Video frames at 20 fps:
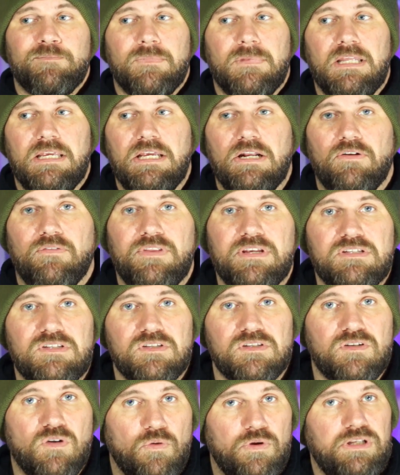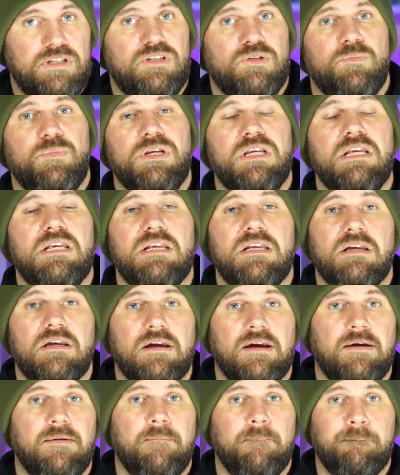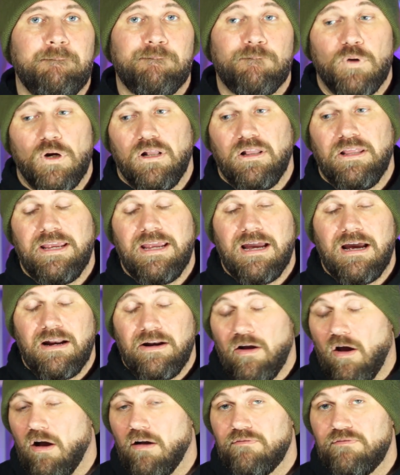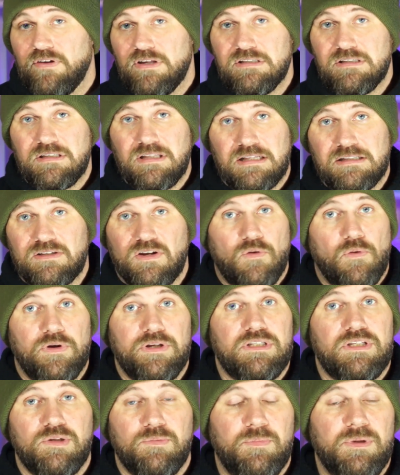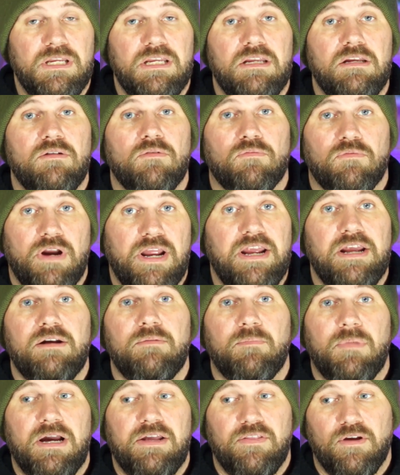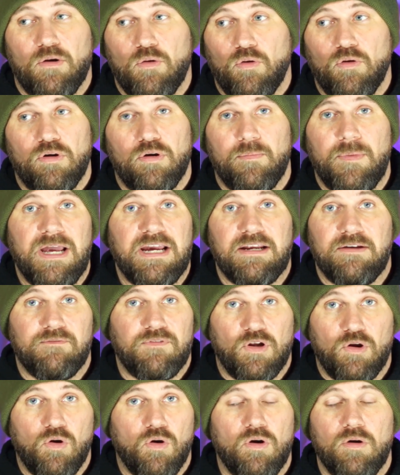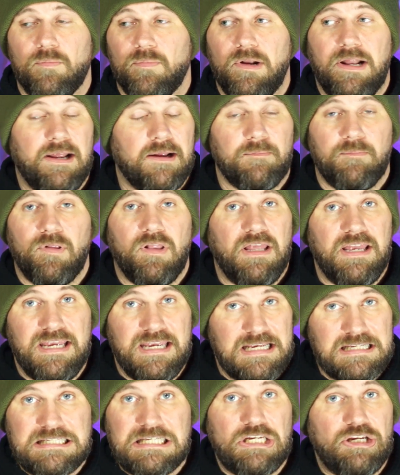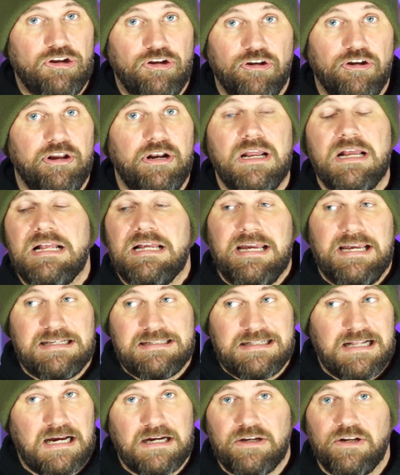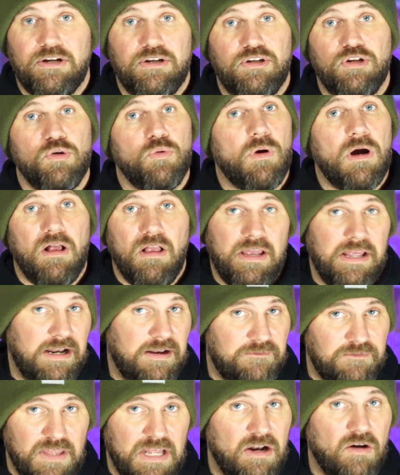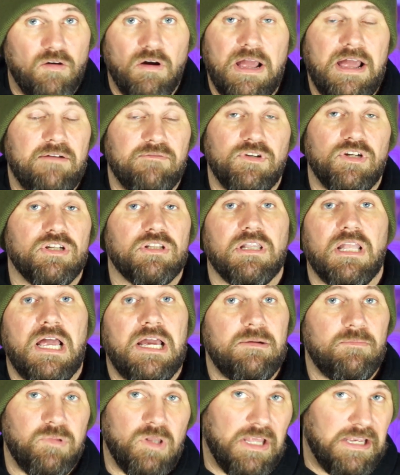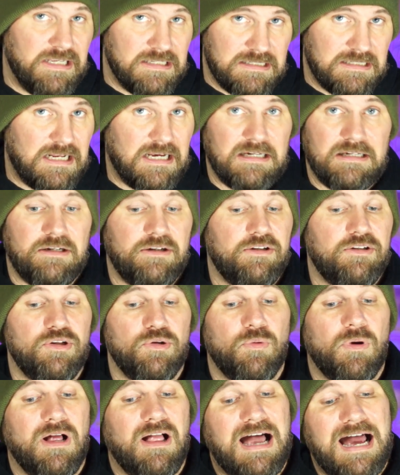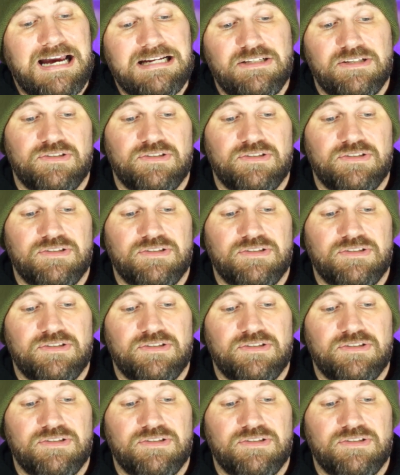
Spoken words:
this is going to be really an offense that's going to be ran by the quarterback. If the quarterback play isn't good, it's not going to do well. And if they don't have good line play, it's not going to do well. I